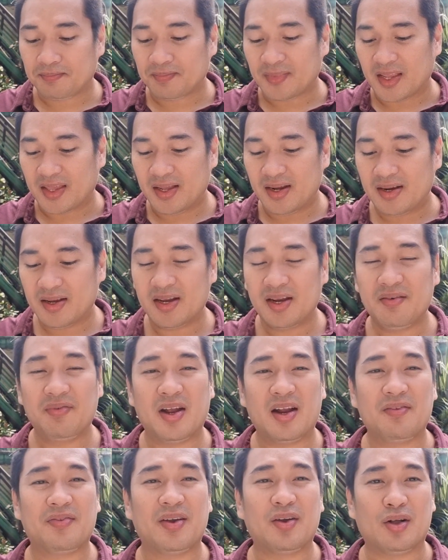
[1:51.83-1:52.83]
They're gonna
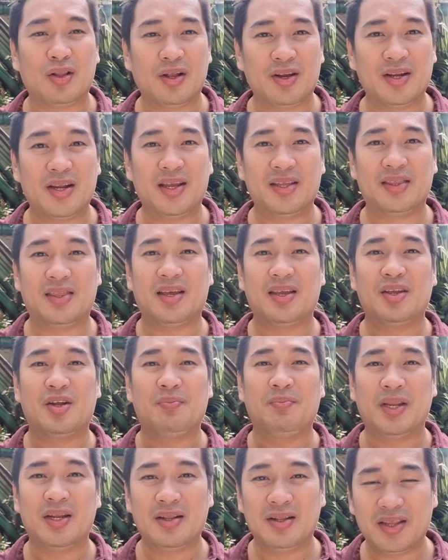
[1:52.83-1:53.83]
verify all your data, your
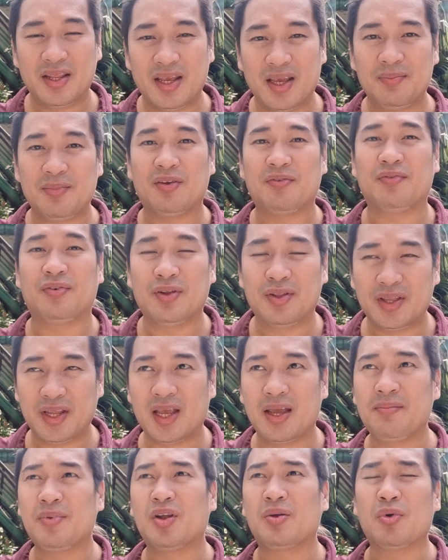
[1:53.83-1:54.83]
middle name, your full
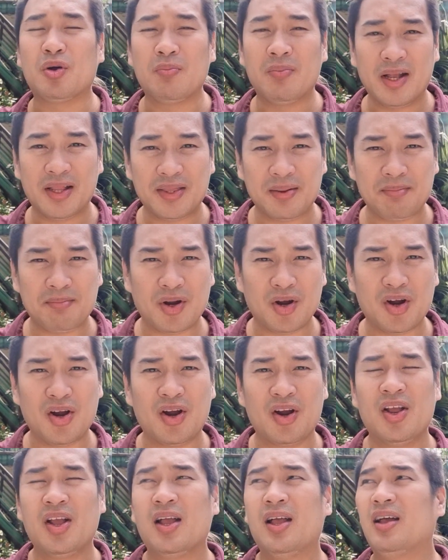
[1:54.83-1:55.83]
name, your mobile number,
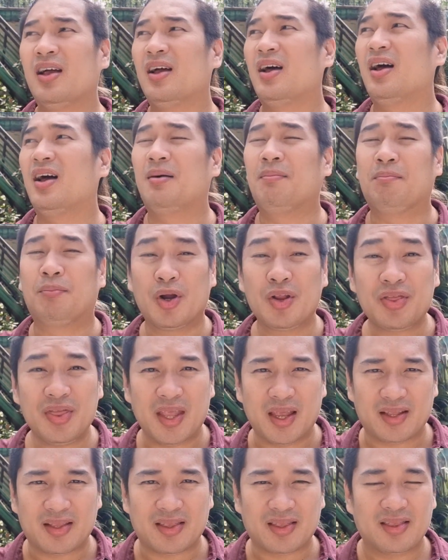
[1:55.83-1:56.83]
birth
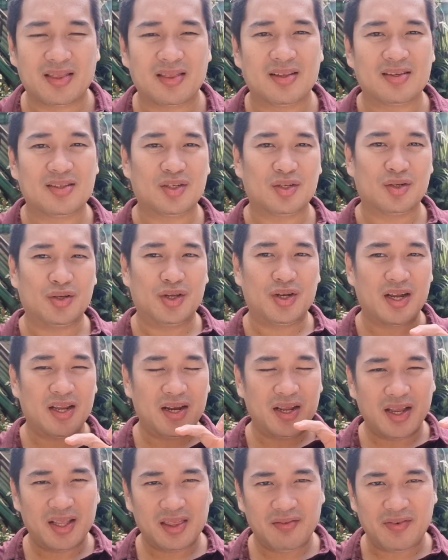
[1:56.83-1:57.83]
date. So you're gonna
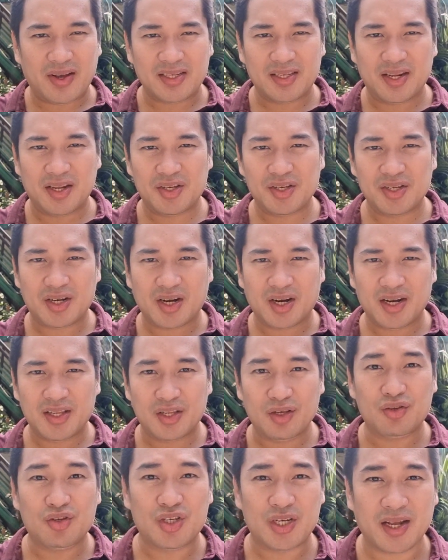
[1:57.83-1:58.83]
get the vaccination card.
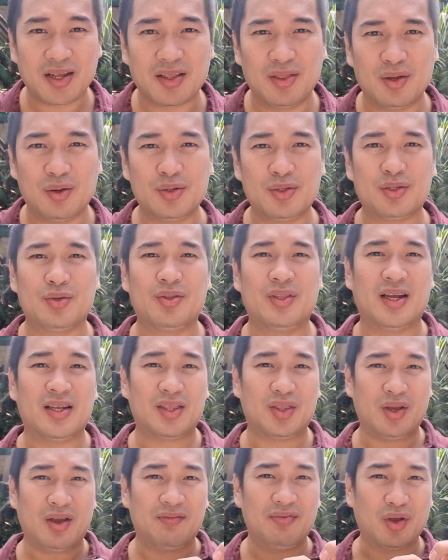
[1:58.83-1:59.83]
You check those so
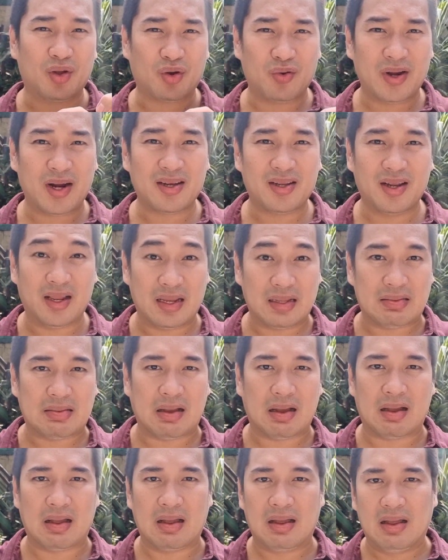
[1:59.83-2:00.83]
that you have the correct
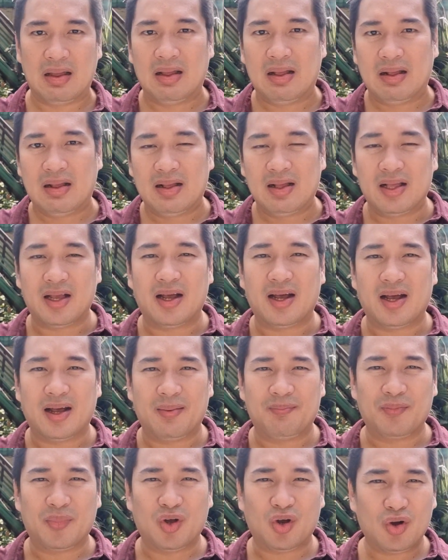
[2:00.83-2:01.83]
data.
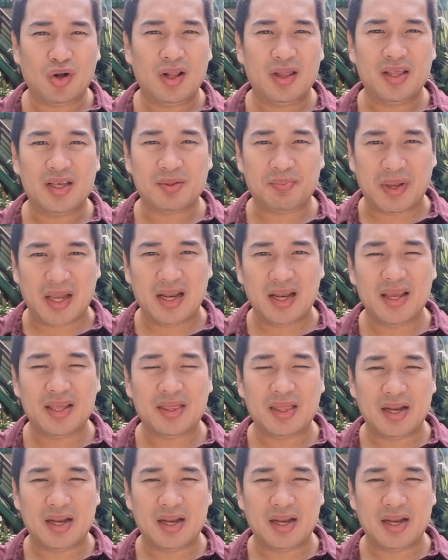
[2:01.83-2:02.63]
All the spelling, the